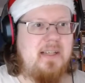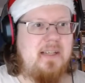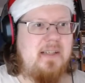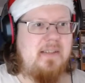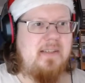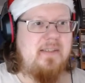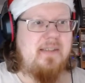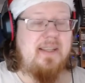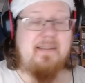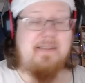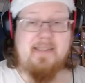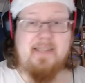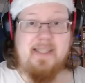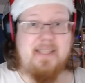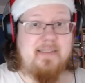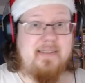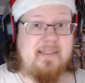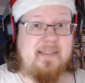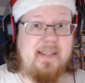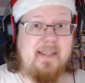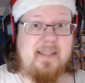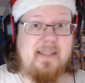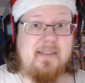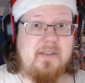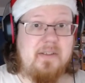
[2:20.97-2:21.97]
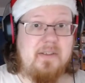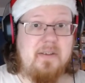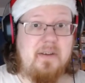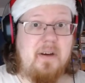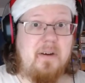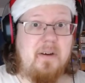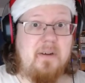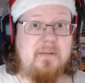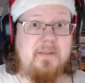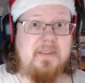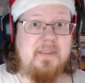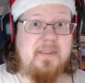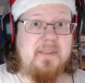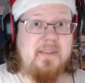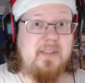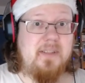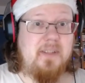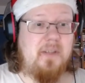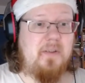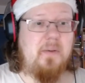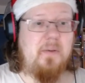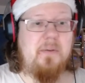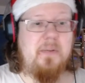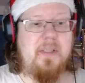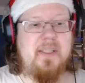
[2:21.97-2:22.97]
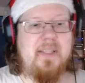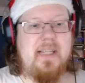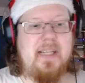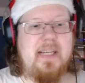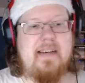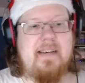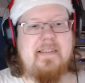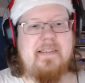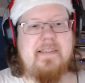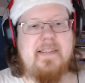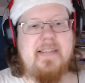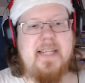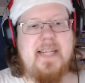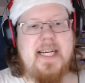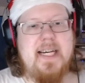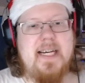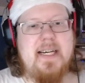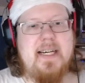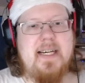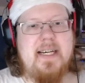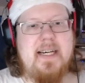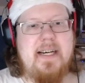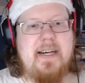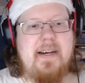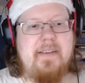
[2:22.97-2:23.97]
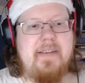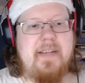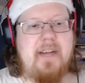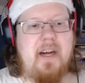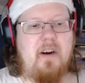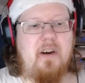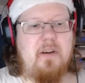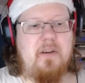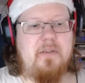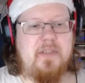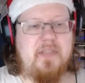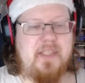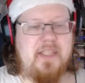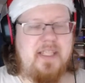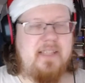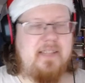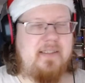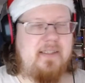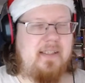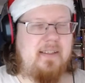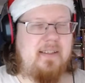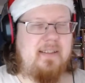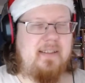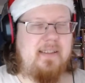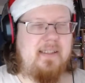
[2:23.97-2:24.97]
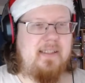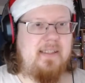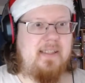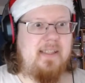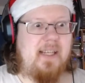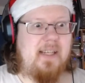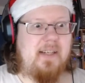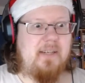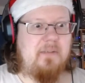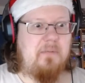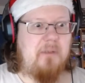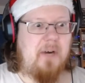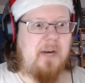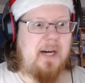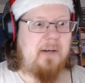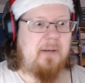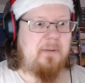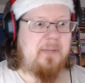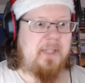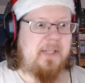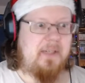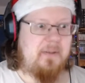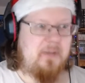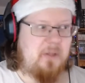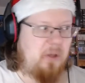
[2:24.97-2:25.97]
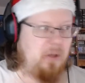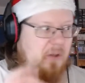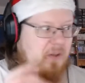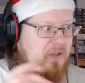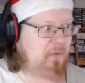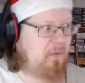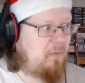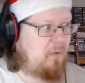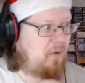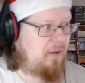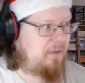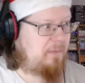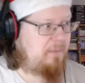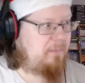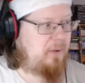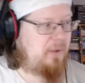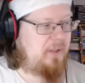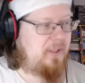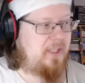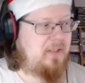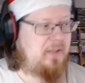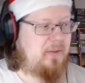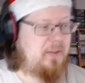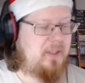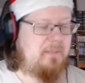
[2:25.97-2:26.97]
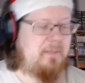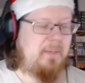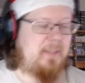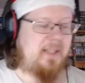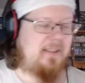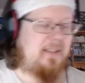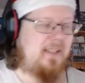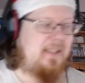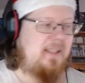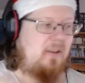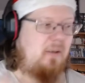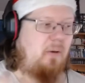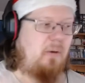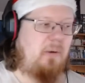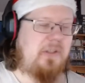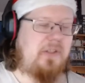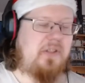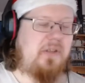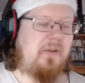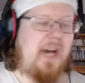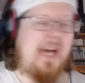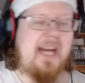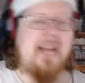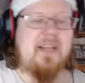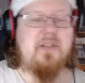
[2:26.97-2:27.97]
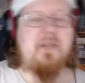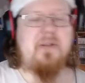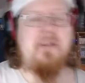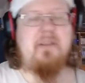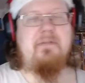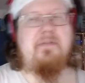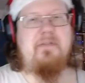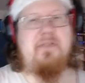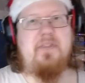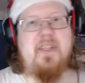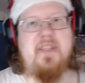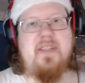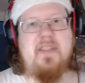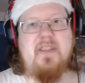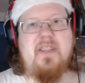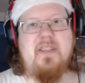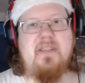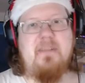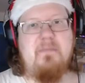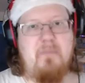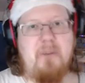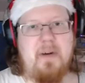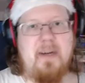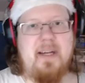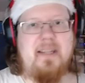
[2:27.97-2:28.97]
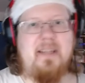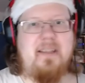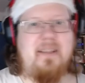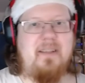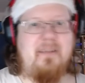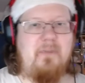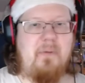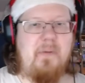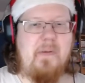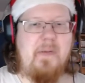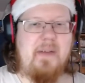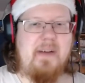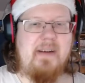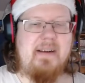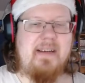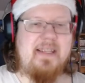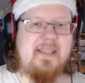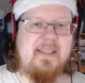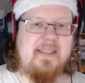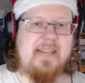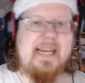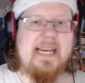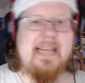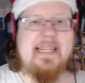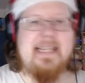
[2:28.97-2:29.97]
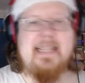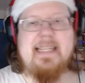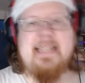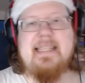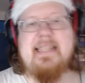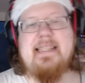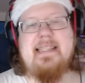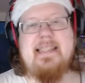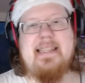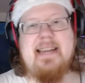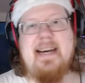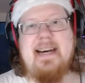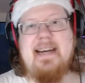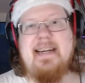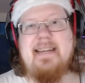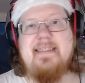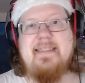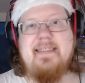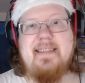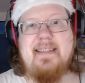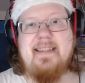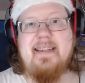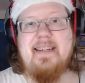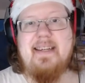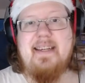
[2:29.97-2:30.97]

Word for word: the details, you know, not only that uh, they are detailed in like wow there's lots of work put into it but it also actually fits well with their aesthetics and